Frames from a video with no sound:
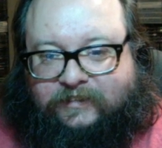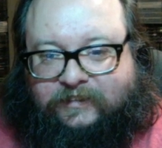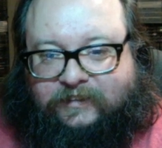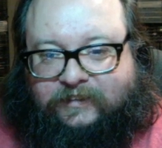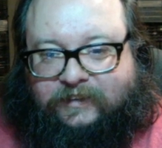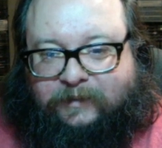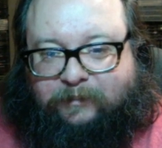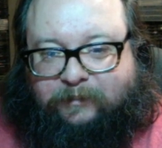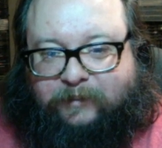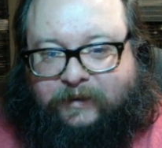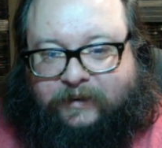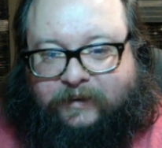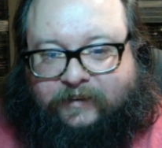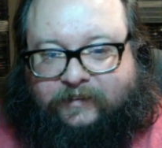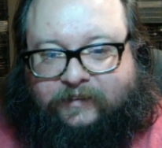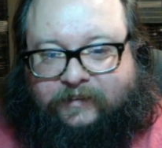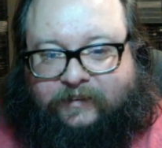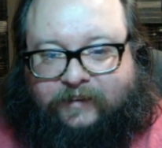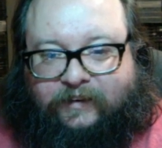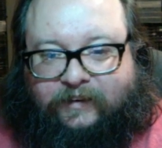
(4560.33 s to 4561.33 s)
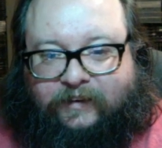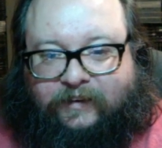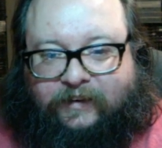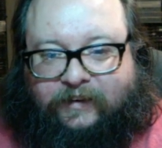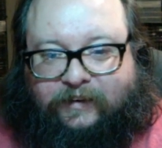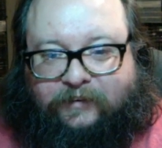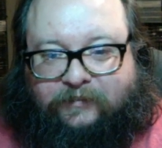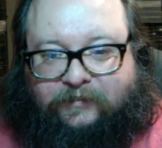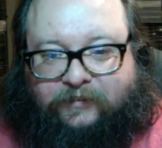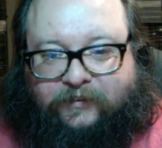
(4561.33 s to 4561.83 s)
get banned
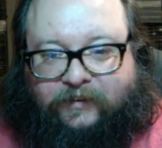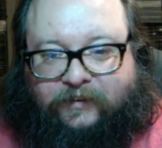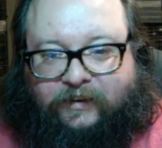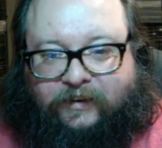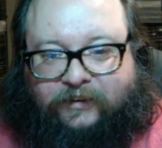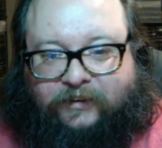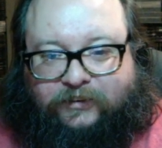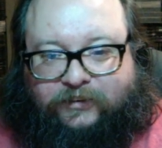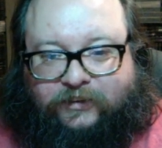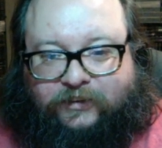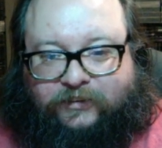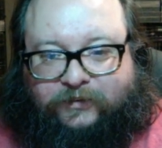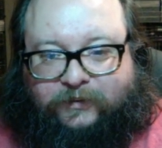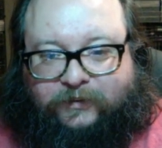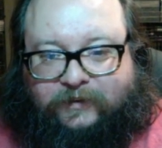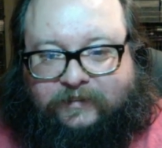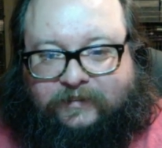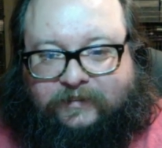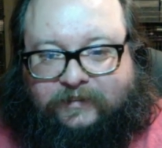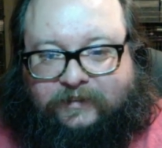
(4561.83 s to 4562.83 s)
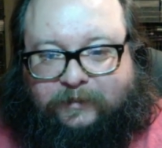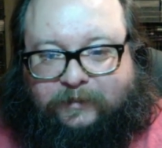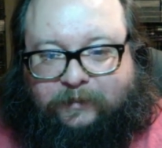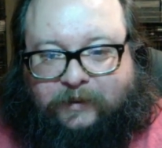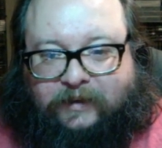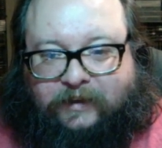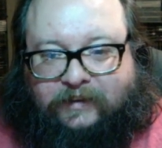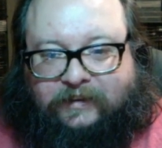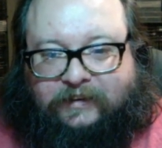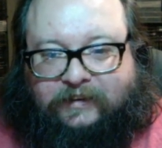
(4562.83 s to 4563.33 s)
for an unjust reason,
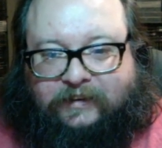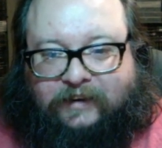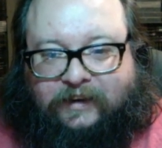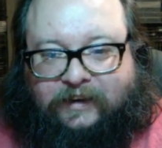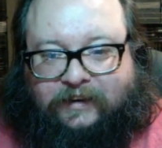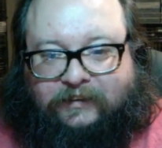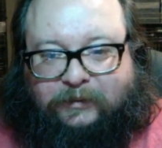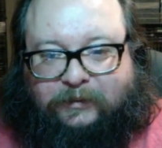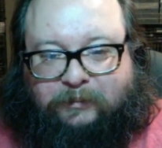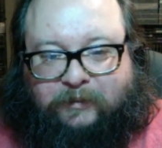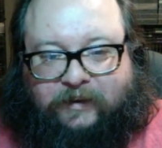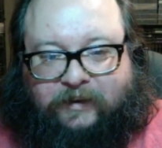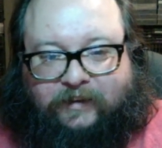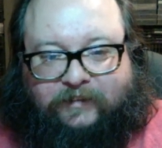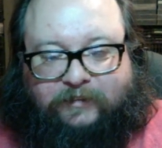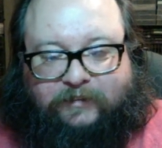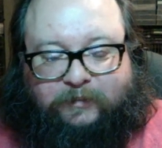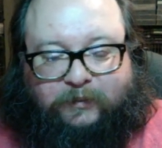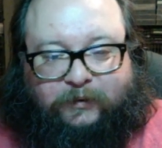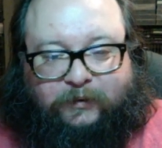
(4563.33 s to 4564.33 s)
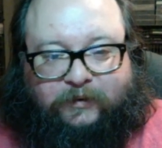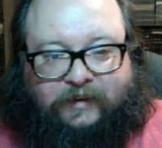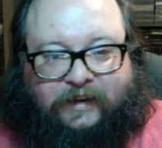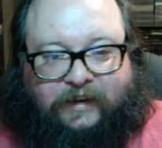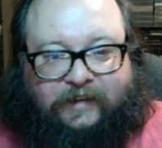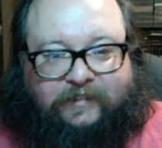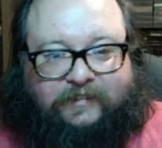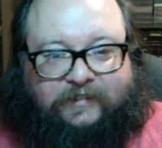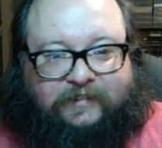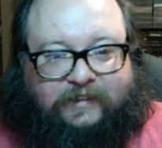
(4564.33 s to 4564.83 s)
depending on the mod's mood.
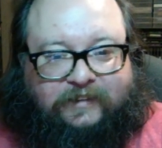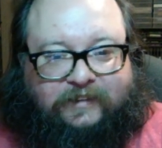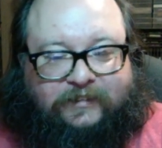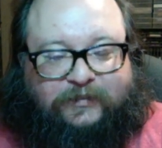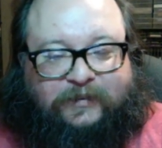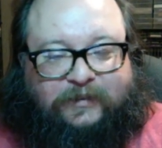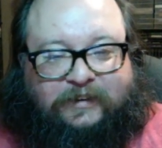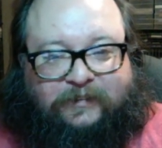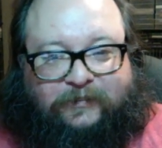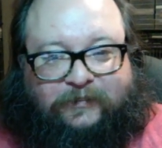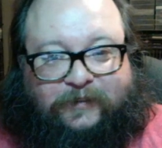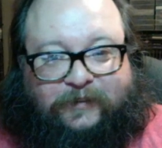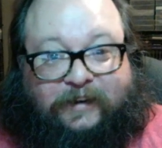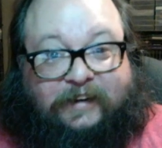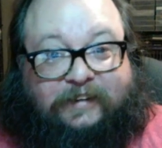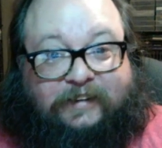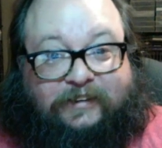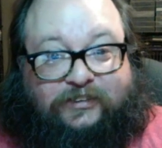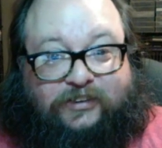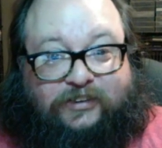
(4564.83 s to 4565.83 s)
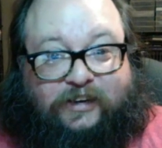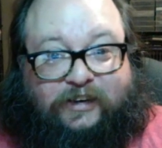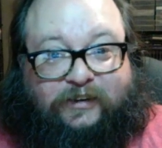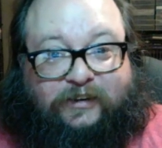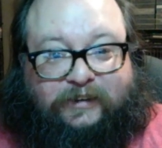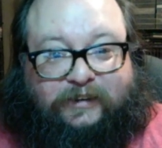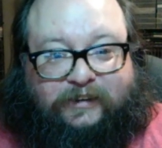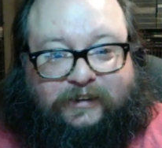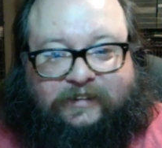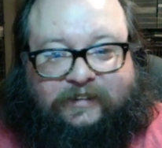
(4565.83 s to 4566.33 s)
Yes, that's written right on the channel
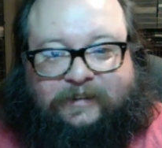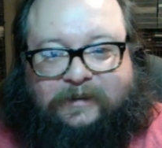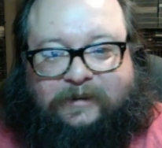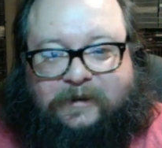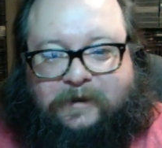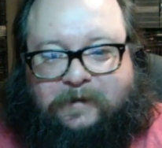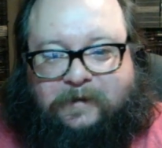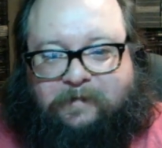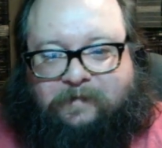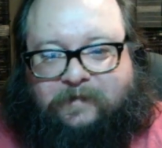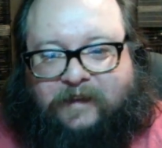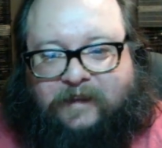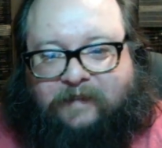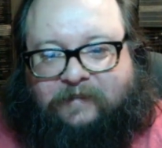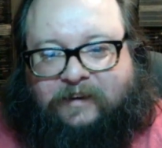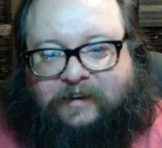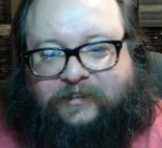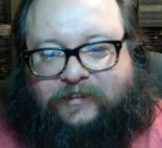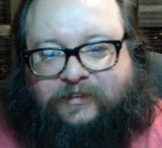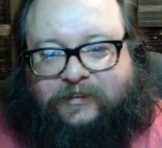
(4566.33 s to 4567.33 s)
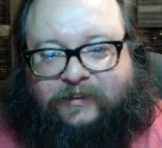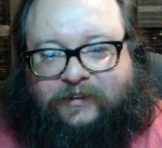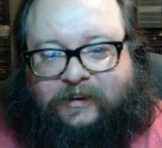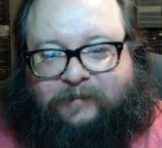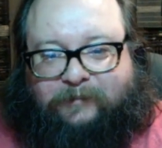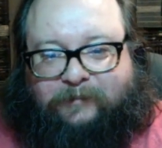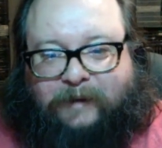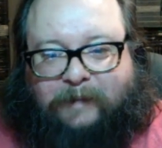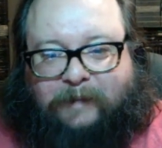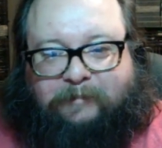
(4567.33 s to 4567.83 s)
here. I'm not sure how
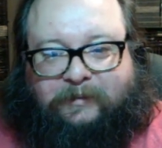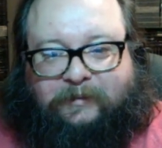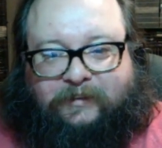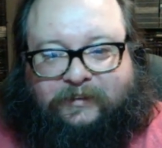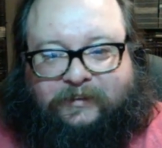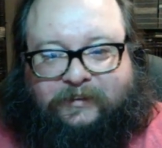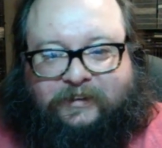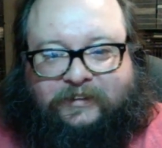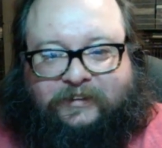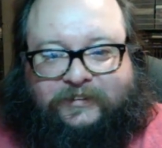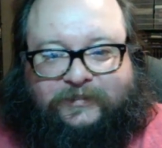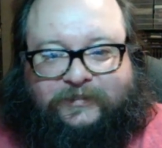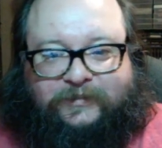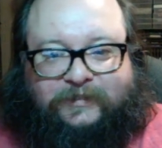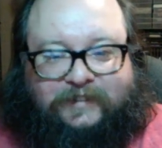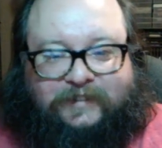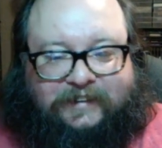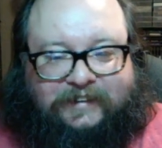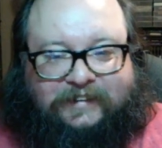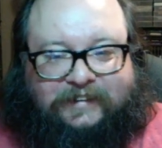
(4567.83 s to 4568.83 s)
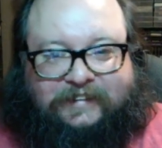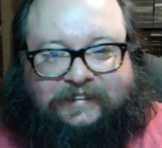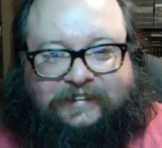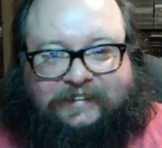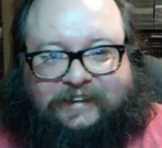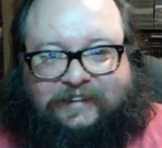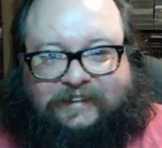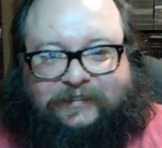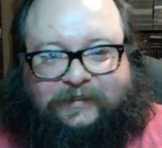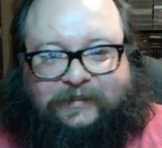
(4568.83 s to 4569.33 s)
popular it is that
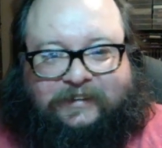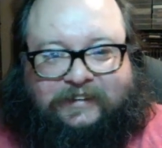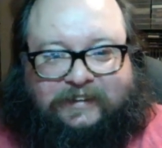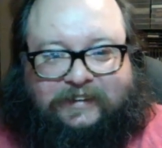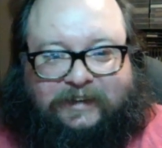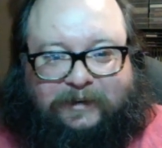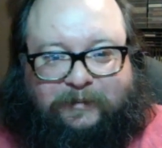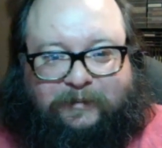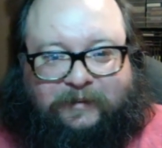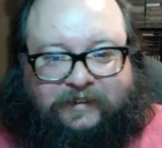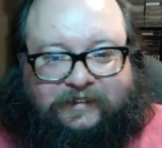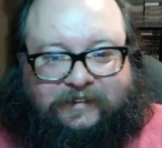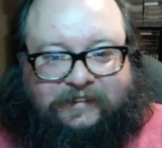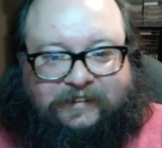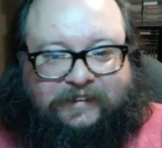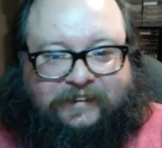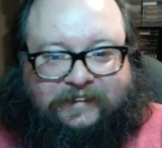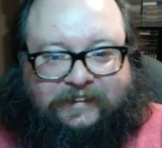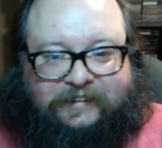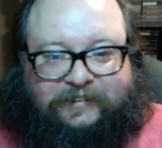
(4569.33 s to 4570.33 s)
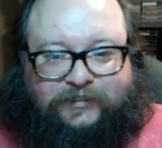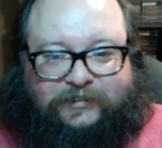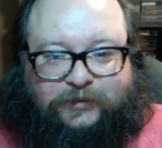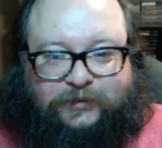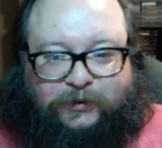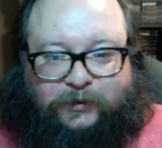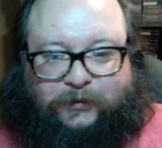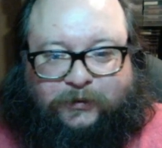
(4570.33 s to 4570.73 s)
that's written there, but it is true.